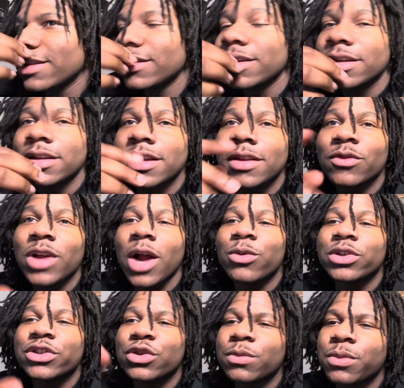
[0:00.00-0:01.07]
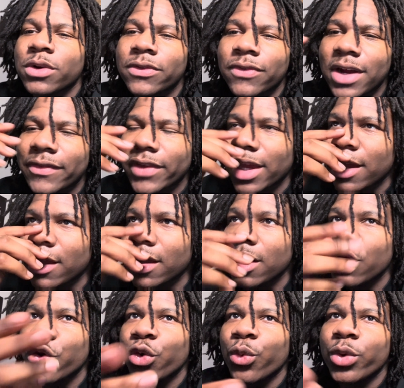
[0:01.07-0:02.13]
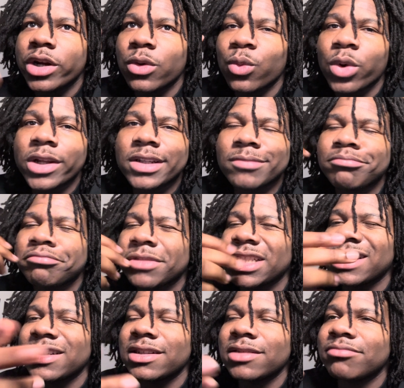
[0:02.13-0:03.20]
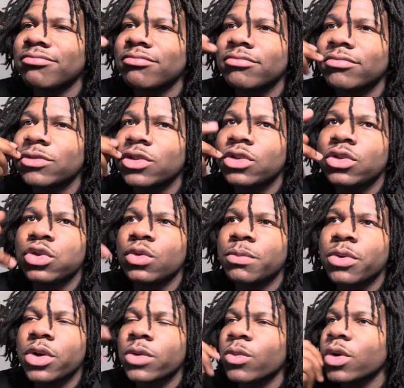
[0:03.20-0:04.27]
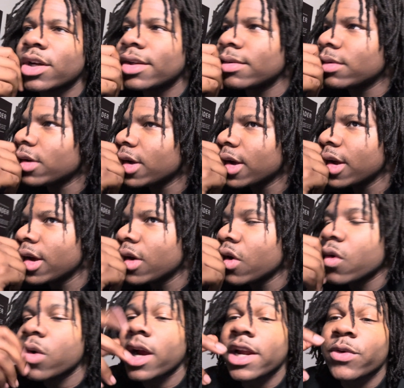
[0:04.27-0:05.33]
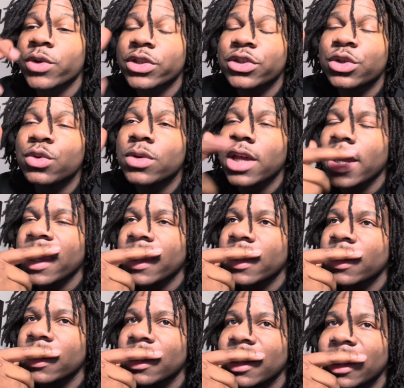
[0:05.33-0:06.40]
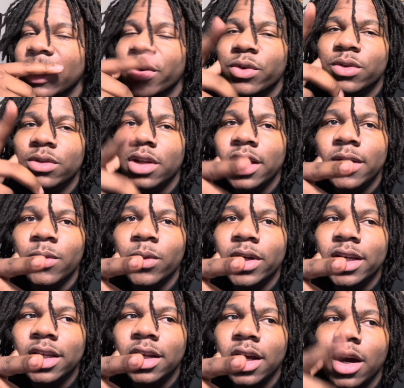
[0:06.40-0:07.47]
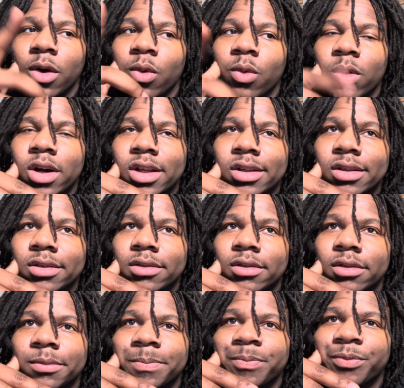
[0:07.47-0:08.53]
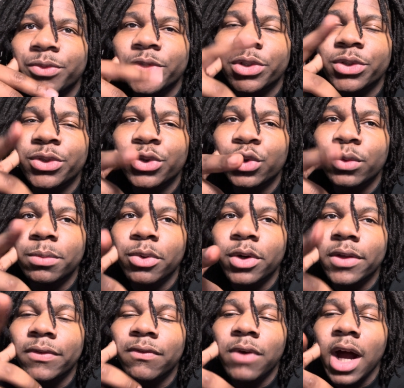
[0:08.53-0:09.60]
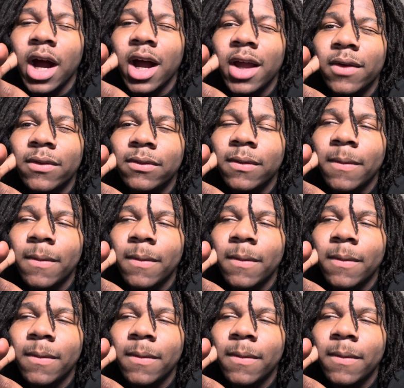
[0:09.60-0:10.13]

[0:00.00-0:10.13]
Look, I risked 2.5K, went a 1 to 2.1, or I could risk 2K and win a 1 to 2.5.